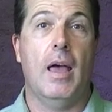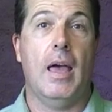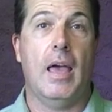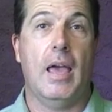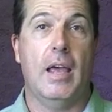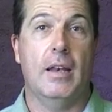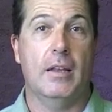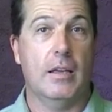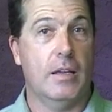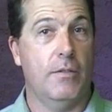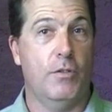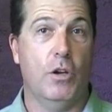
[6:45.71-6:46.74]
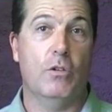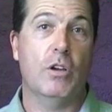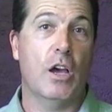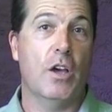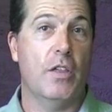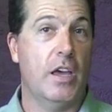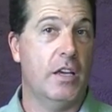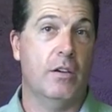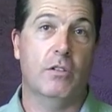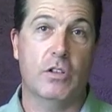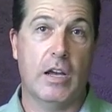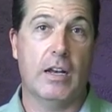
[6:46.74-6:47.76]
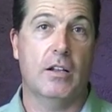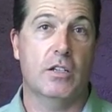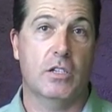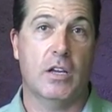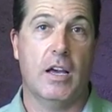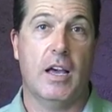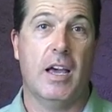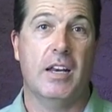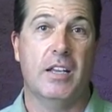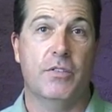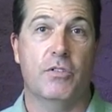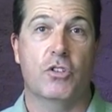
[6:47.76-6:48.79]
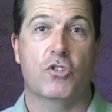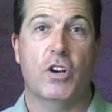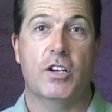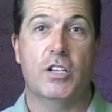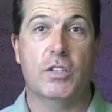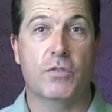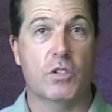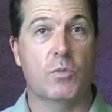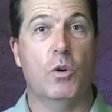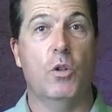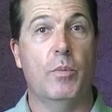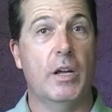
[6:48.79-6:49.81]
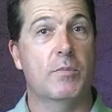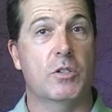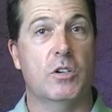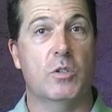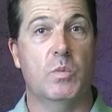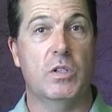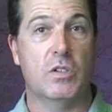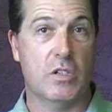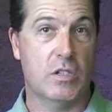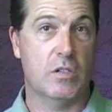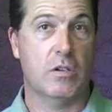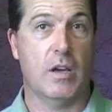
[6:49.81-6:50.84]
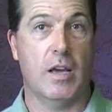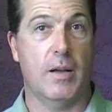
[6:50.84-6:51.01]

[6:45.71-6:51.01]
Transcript: and if you go there, you can download 18 different strategies for small and medium-sized businesses,